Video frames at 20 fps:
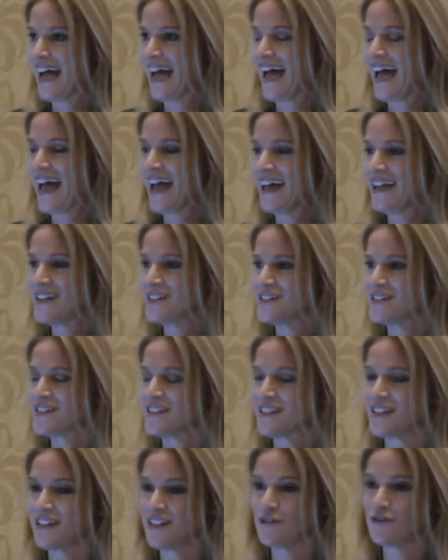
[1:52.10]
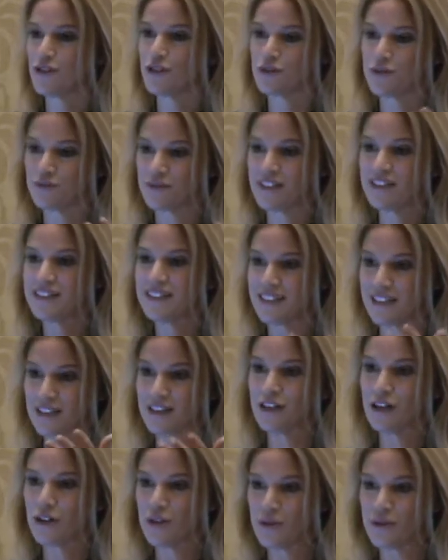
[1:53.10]
And if you're really
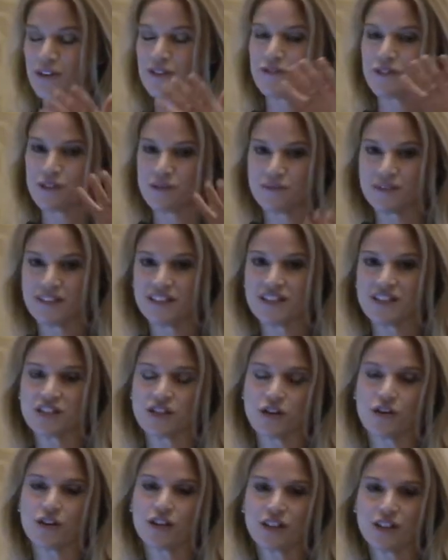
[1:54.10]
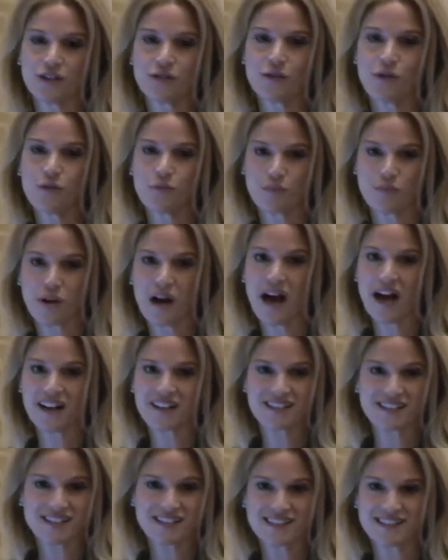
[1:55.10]
alone, if you're really starting your own
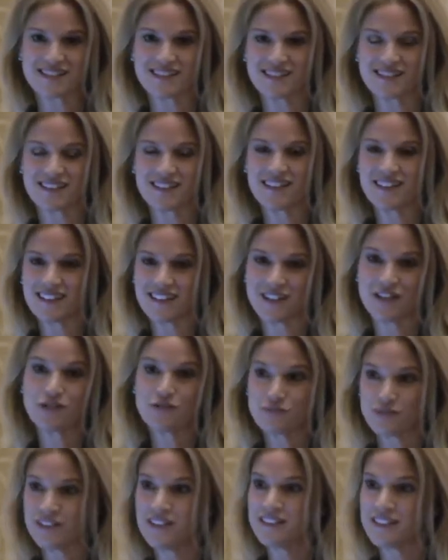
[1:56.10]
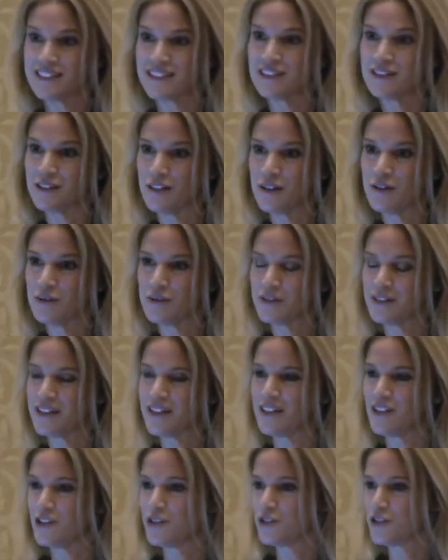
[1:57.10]
practice, you're really alone
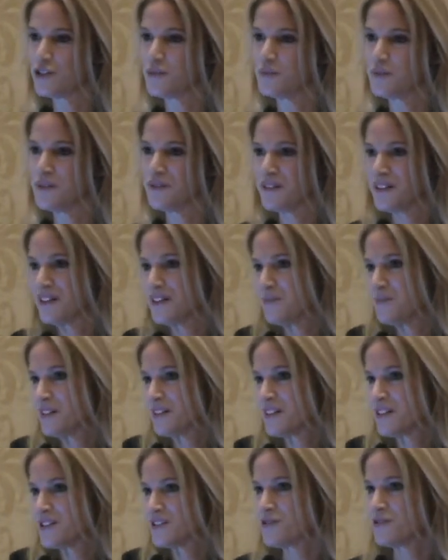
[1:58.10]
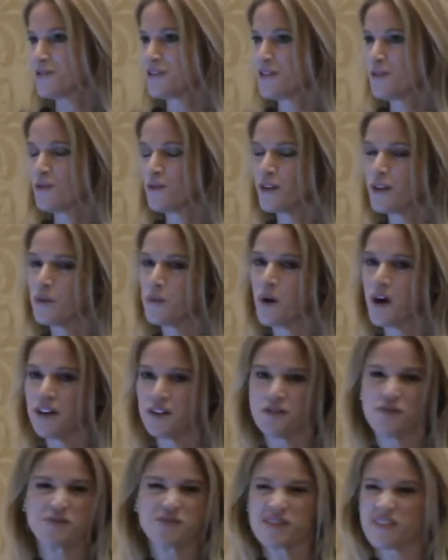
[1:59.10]
in your community because you're the only one
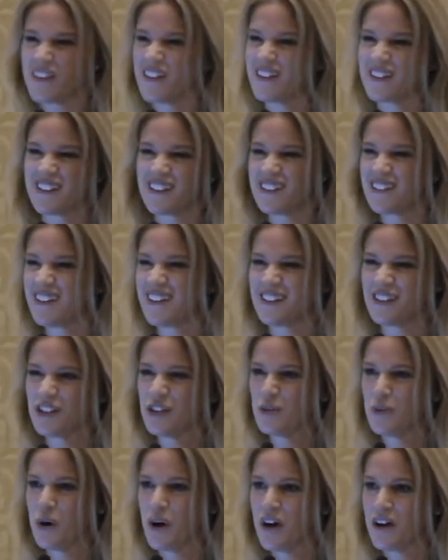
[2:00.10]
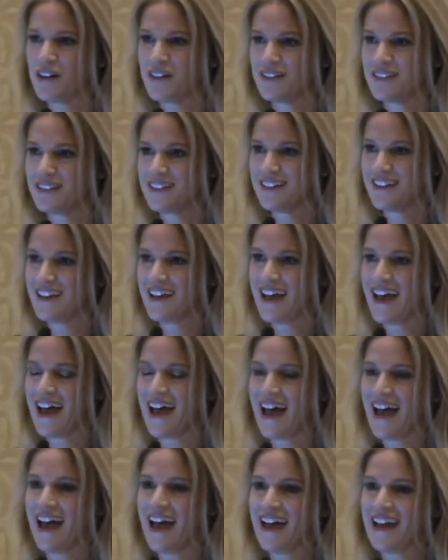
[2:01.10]
who's thinking like you are.
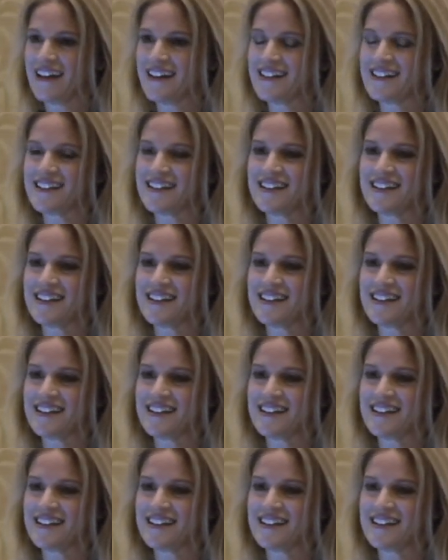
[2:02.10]
And